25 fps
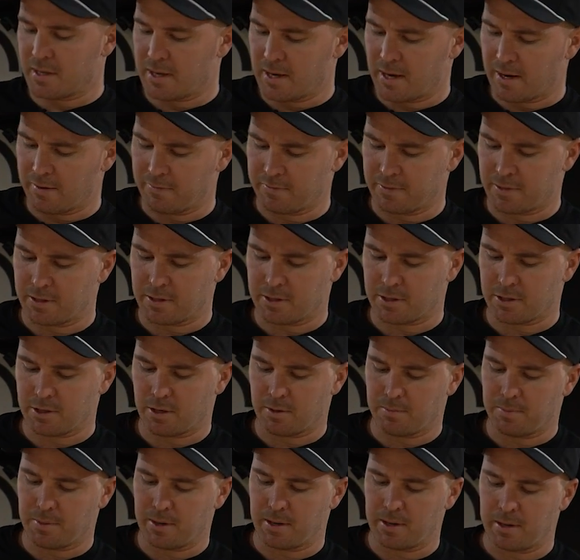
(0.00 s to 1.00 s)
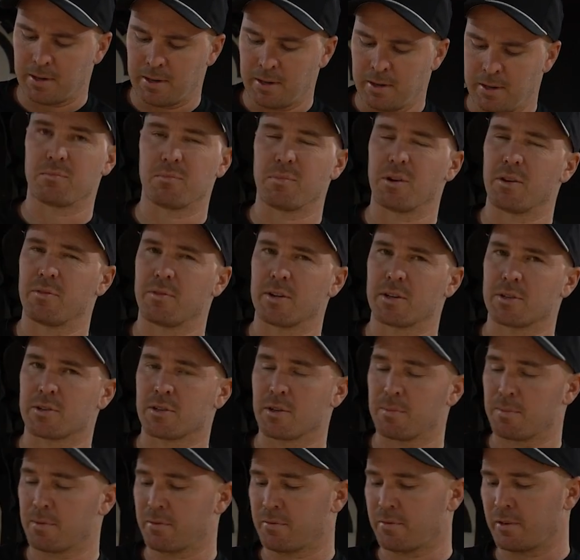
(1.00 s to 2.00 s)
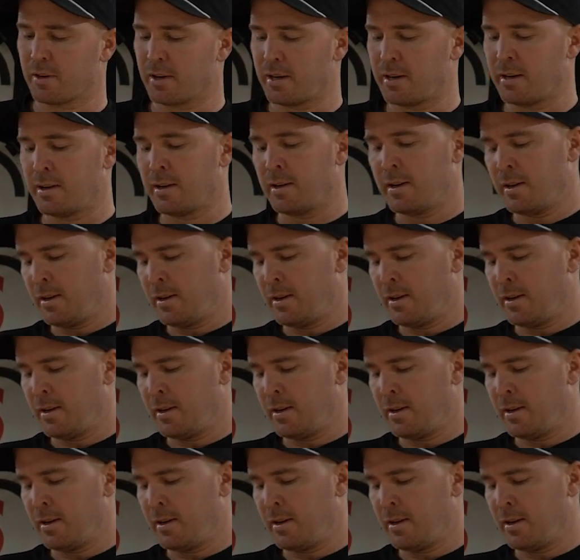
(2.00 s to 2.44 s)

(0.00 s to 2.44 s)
enough to stop it moving super free.